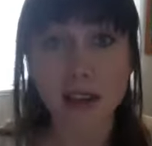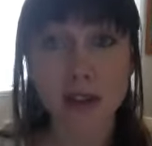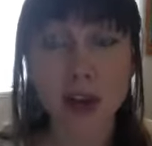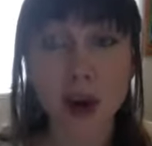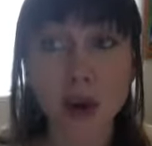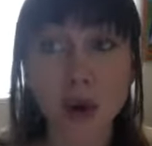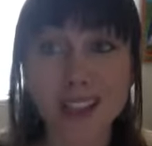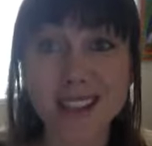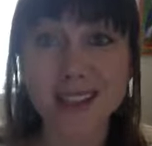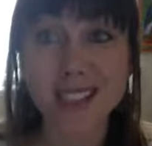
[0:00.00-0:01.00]
So
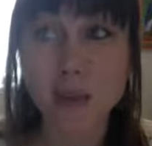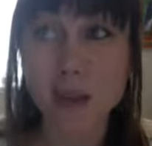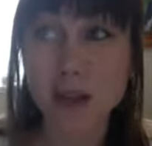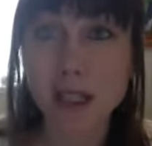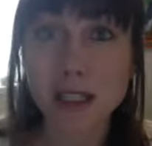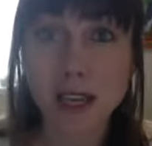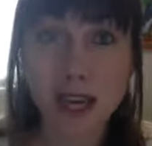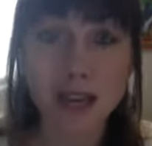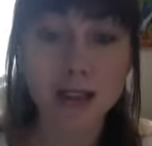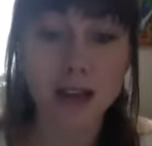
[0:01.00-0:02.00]
it typically
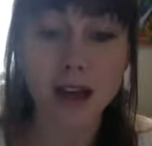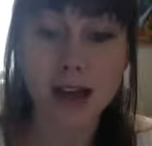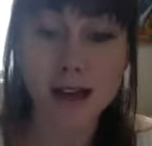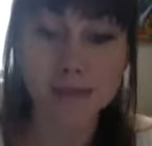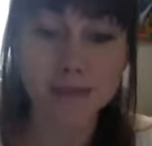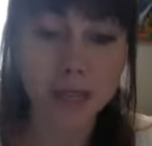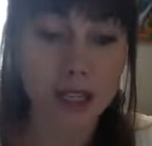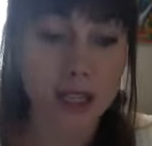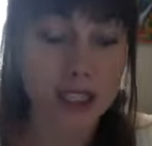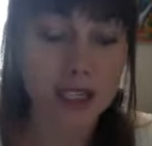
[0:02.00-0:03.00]
takes
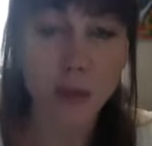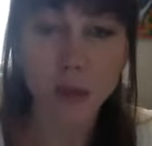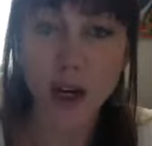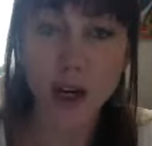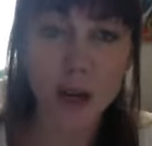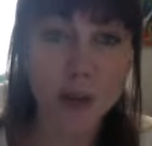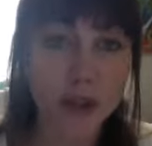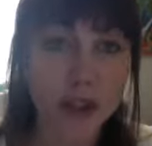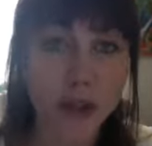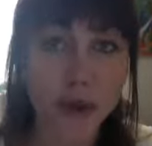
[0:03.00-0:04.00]
somewhere up
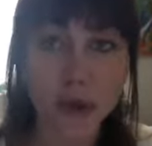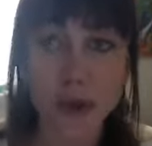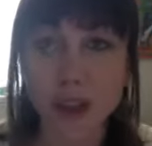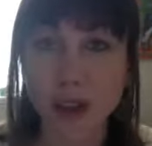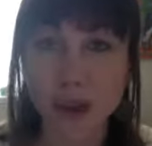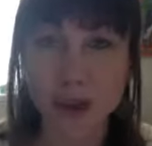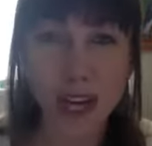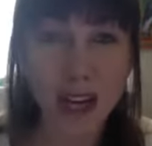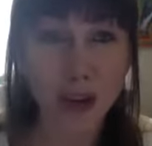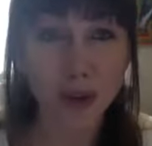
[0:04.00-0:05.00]
to
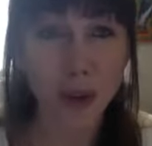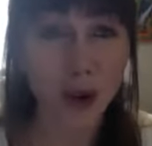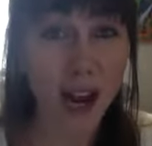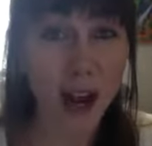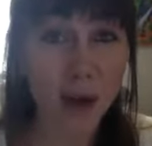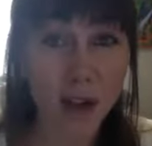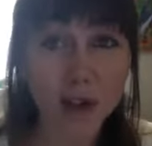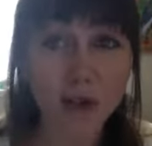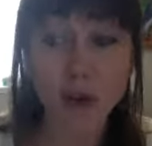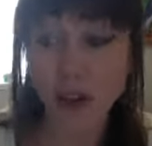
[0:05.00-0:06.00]
3 or 4
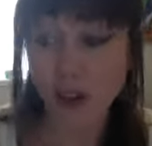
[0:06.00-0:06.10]
hours for an